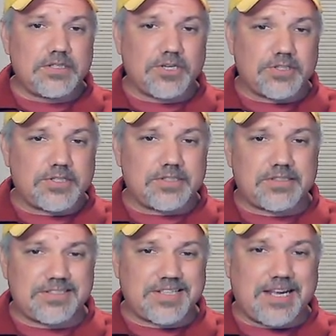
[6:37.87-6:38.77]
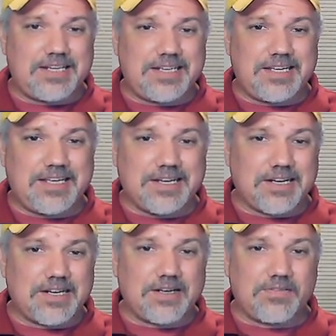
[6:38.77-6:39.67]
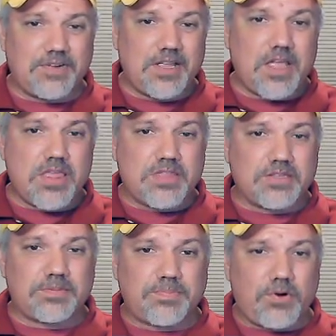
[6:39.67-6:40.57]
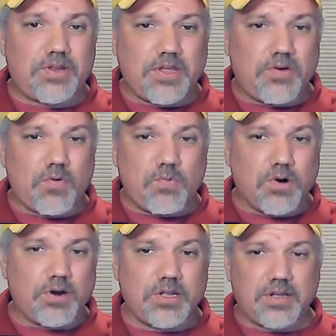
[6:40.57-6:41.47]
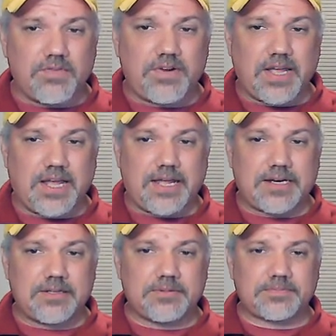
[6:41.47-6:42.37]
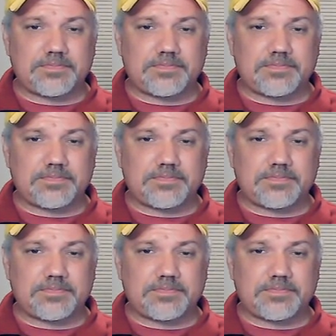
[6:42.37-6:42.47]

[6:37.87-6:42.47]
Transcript: churches, this idea of the spoken Word of God.